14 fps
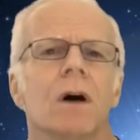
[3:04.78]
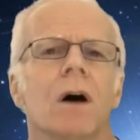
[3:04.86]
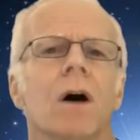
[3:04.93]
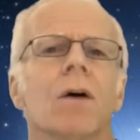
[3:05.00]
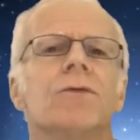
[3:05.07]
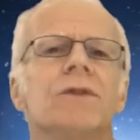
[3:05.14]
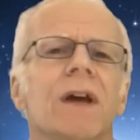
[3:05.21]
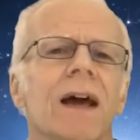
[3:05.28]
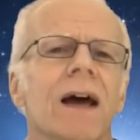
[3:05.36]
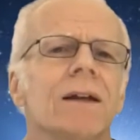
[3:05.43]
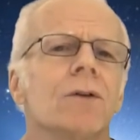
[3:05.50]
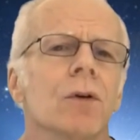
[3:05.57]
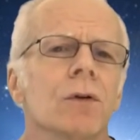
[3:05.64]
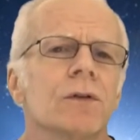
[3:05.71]
of
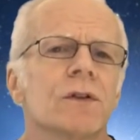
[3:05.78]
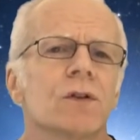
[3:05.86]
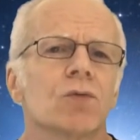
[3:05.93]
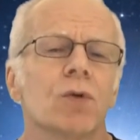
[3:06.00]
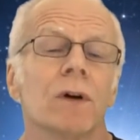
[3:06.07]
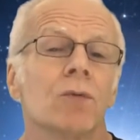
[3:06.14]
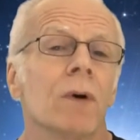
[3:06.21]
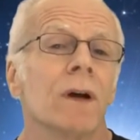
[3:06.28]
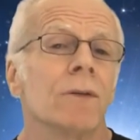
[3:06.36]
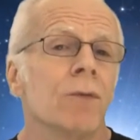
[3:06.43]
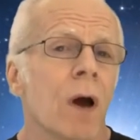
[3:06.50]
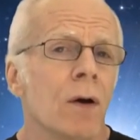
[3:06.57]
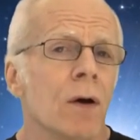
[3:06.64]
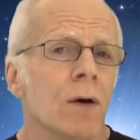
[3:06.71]
10 hertz square wave
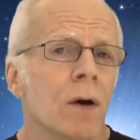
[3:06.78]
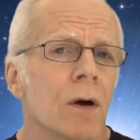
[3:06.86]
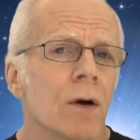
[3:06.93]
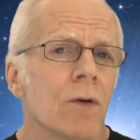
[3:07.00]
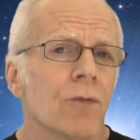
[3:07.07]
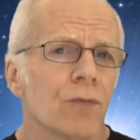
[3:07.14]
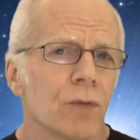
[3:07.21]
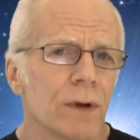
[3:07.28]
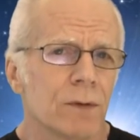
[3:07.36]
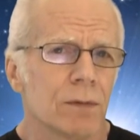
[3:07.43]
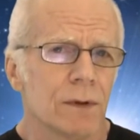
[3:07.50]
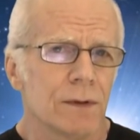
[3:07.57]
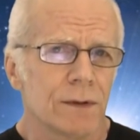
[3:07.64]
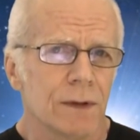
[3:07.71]

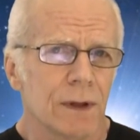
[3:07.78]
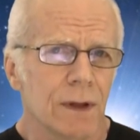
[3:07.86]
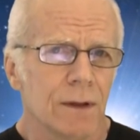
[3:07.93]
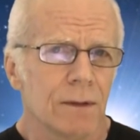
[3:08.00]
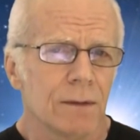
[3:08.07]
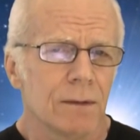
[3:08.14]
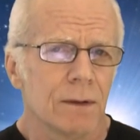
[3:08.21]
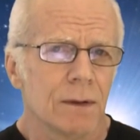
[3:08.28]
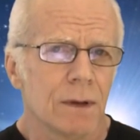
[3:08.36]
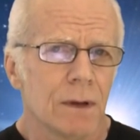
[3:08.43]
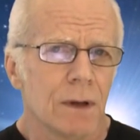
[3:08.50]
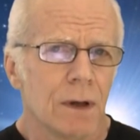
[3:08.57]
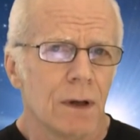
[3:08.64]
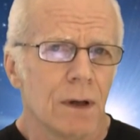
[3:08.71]
frequency.
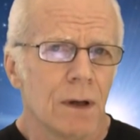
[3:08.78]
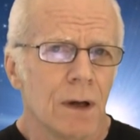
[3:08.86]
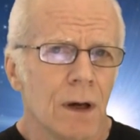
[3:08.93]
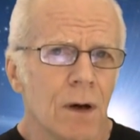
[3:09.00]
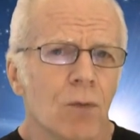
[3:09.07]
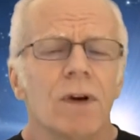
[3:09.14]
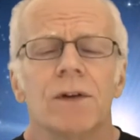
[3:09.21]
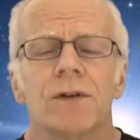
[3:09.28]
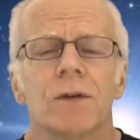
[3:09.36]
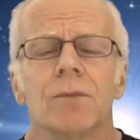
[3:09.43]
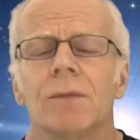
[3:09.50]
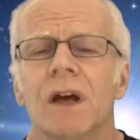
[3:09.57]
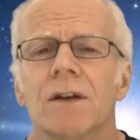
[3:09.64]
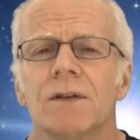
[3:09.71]
What is
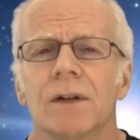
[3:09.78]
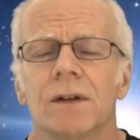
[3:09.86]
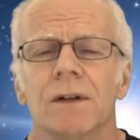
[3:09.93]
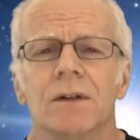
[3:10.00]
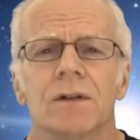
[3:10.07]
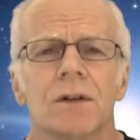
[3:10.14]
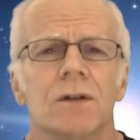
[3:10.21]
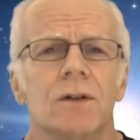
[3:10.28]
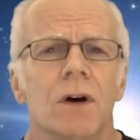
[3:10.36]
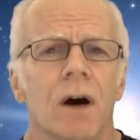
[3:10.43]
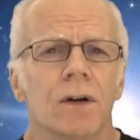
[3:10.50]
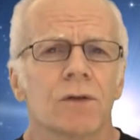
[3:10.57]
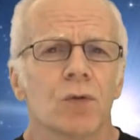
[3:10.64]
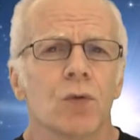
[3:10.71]
amazing is that
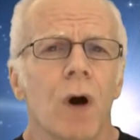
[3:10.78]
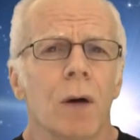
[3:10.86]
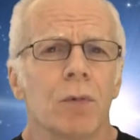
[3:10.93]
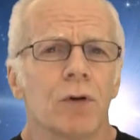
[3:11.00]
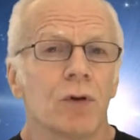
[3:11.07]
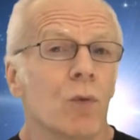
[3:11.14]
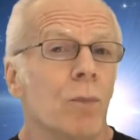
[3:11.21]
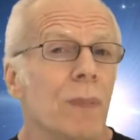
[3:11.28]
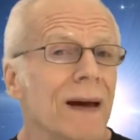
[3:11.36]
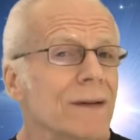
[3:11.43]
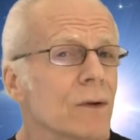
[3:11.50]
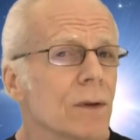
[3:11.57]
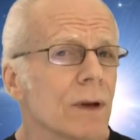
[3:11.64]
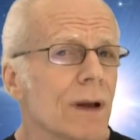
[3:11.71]
Dr. Robert O.
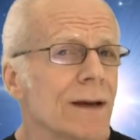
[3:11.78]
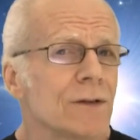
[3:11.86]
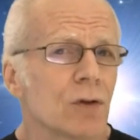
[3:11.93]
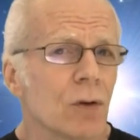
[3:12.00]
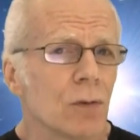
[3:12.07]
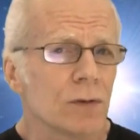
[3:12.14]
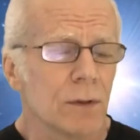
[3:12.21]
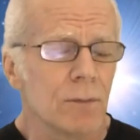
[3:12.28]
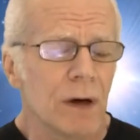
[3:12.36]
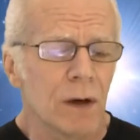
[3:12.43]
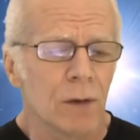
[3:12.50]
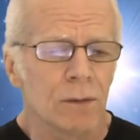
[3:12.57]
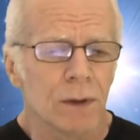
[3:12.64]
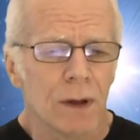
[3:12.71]
Becker, that I told you
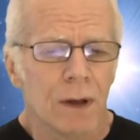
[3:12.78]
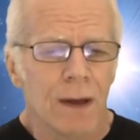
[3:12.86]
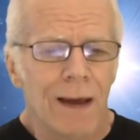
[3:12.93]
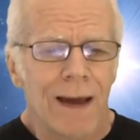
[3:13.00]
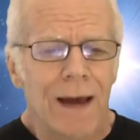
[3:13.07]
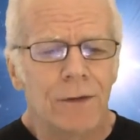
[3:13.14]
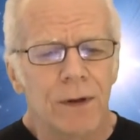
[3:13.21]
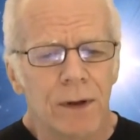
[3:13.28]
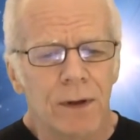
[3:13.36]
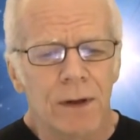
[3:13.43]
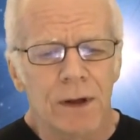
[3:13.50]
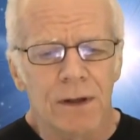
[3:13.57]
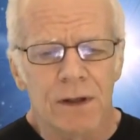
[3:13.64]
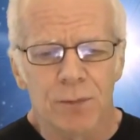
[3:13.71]
about, had done
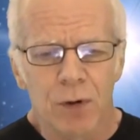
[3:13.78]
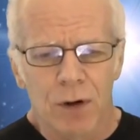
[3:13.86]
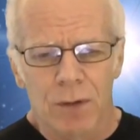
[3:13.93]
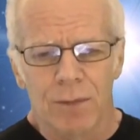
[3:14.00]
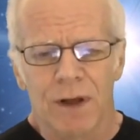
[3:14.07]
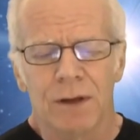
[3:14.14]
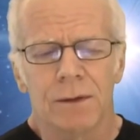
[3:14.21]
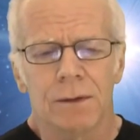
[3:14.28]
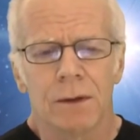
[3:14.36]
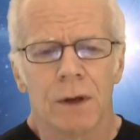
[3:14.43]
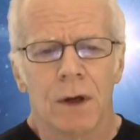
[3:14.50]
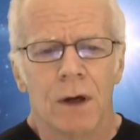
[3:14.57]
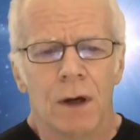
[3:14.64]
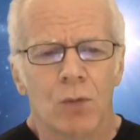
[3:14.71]
an experiment
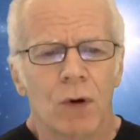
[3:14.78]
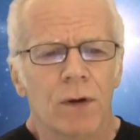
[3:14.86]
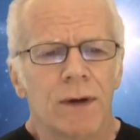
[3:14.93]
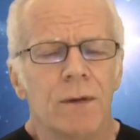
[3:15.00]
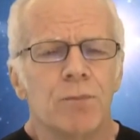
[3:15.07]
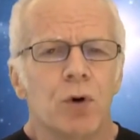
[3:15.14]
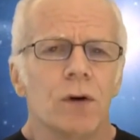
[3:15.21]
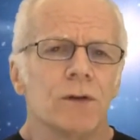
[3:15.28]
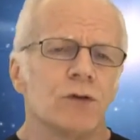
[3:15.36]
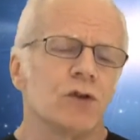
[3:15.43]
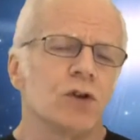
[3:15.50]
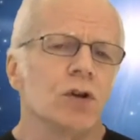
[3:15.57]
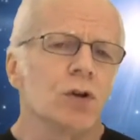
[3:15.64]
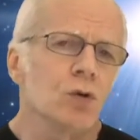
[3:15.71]
where he put
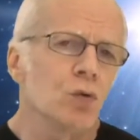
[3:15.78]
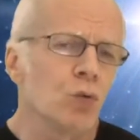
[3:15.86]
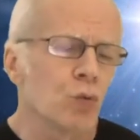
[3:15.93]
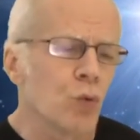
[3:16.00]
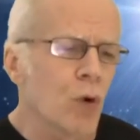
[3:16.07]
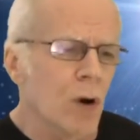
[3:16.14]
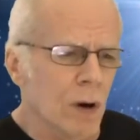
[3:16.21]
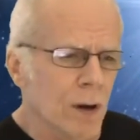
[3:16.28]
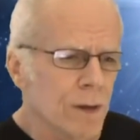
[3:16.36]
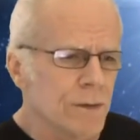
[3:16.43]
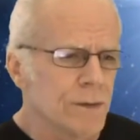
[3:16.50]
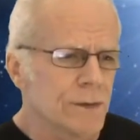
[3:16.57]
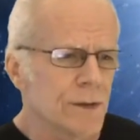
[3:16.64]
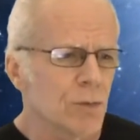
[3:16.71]
2
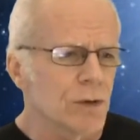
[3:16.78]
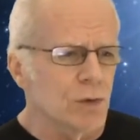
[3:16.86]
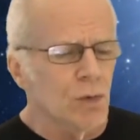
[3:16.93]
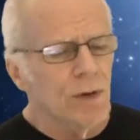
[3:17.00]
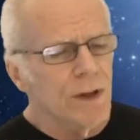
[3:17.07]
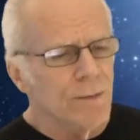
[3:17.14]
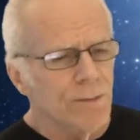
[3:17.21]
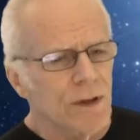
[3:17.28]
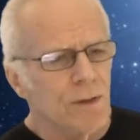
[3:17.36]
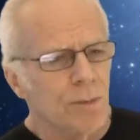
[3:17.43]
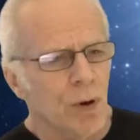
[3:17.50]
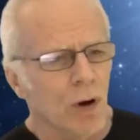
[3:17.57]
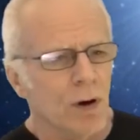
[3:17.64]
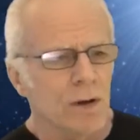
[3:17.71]
rods that were 20 feet
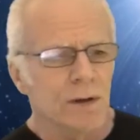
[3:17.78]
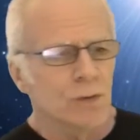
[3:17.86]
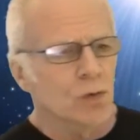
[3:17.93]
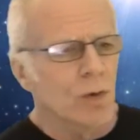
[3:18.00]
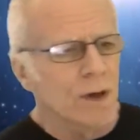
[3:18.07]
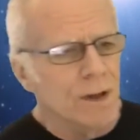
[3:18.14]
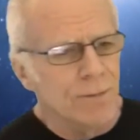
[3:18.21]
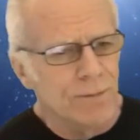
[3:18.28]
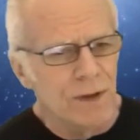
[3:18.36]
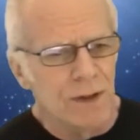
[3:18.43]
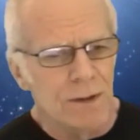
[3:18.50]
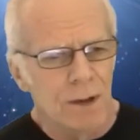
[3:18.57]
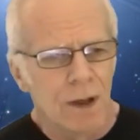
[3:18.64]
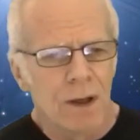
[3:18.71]
apart and 20 feet